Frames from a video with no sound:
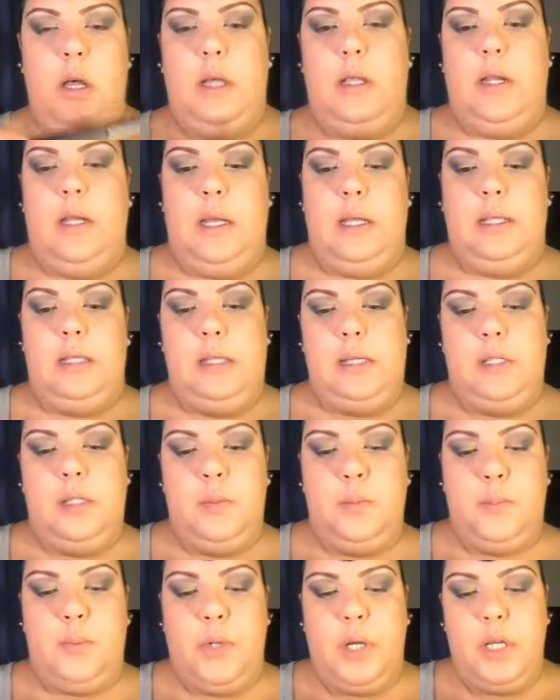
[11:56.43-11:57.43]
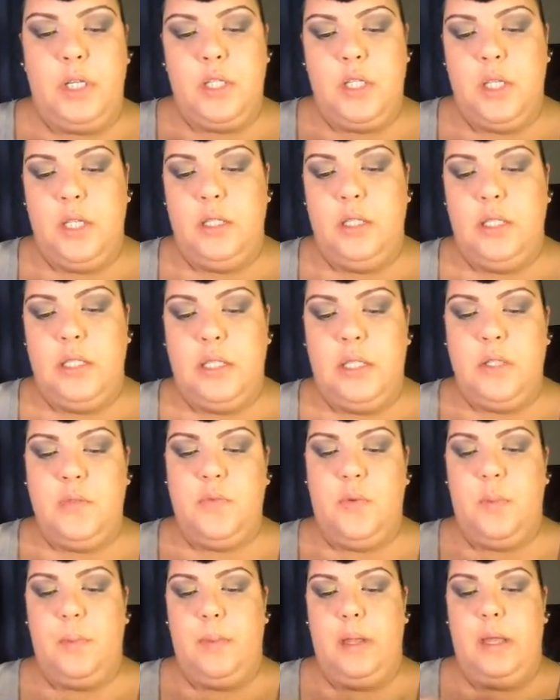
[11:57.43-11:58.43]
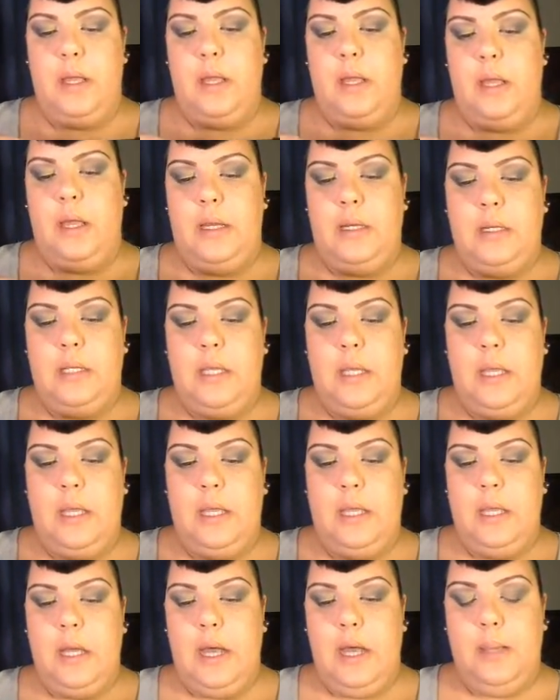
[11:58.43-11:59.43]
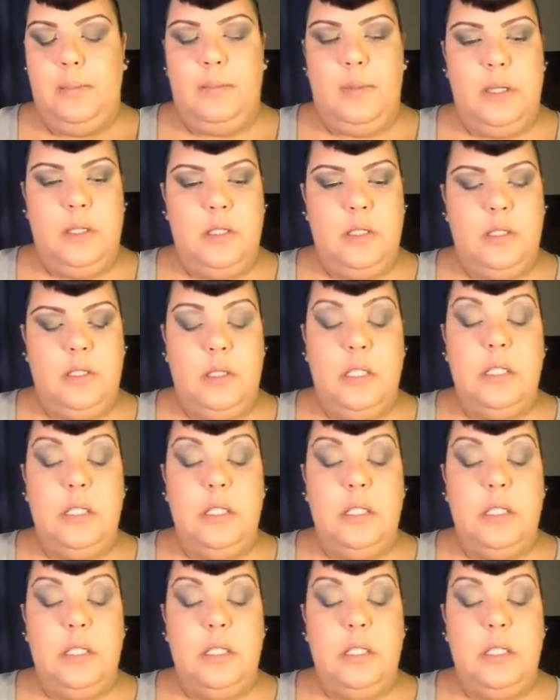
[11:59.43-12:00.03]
eyeliner brush, and this is from NK Eye Pen.